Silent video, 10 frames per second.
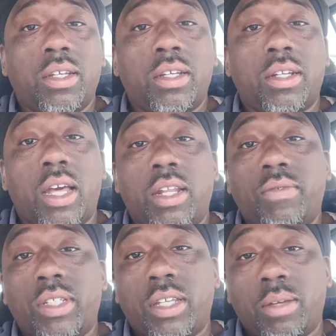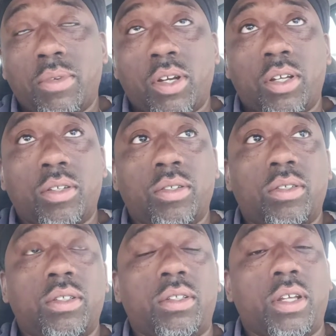Not even Sam Darnold.
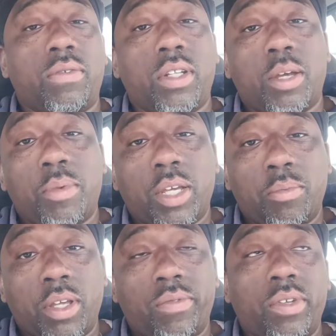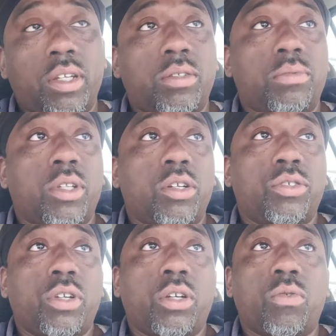Definitely not Baker Mayfield. Some third
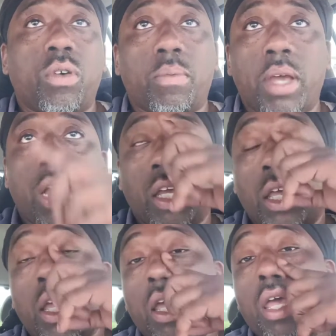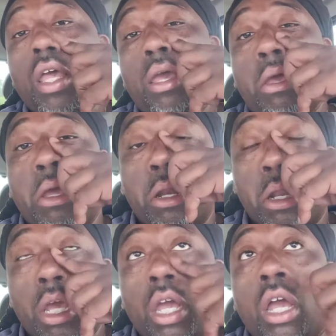string quarterback. And
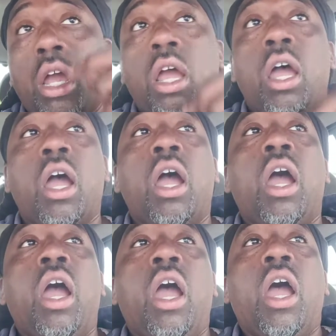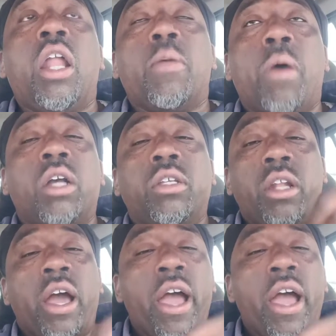the Bucs are